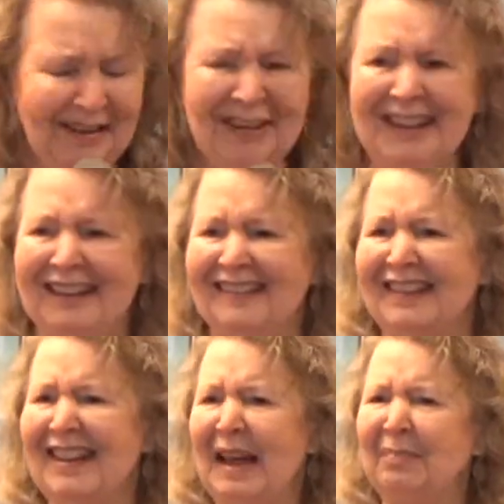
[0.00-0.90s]
Everything
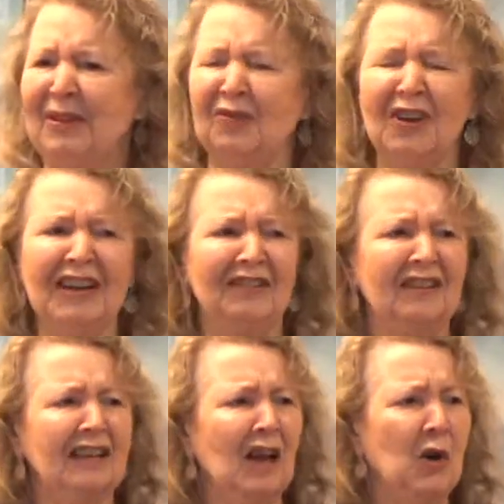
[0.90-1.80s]
still happens very
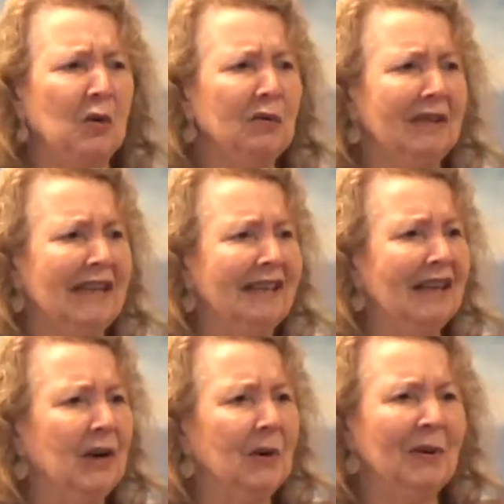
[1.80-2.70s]
slowly,
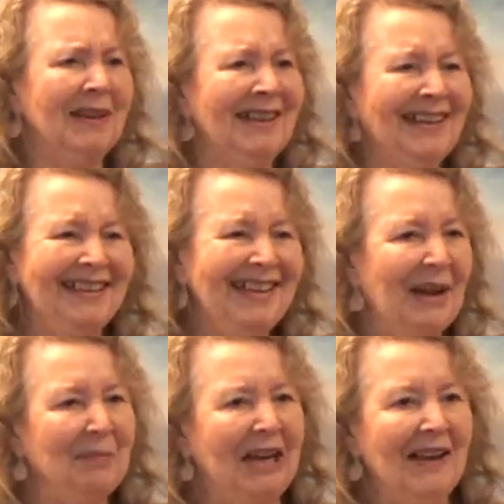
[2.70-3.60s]
though. Yeah,
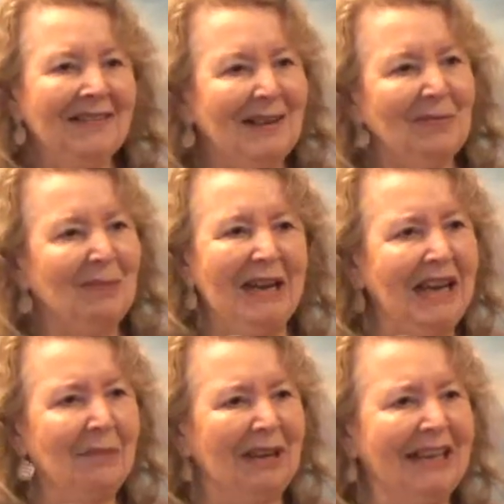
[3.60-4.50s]
I'm accustomed to being
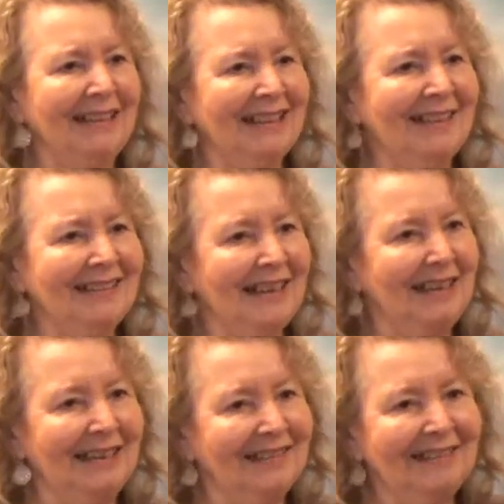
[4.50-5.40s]
able to get things
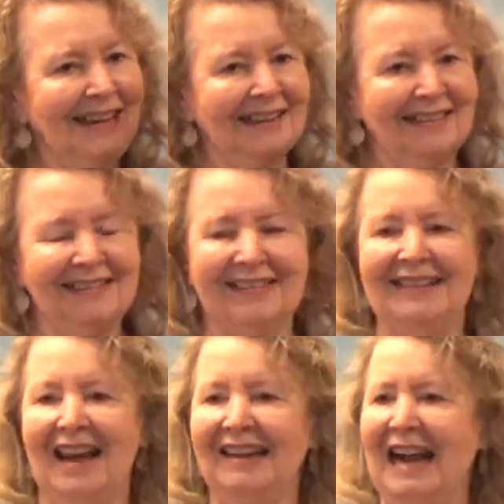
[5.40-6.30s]
done in seconds,
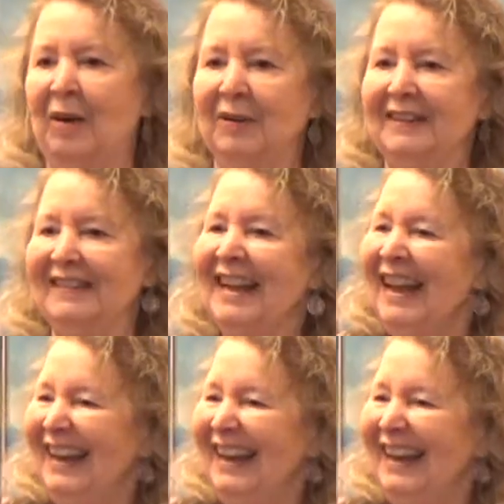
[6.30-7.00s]
not hours.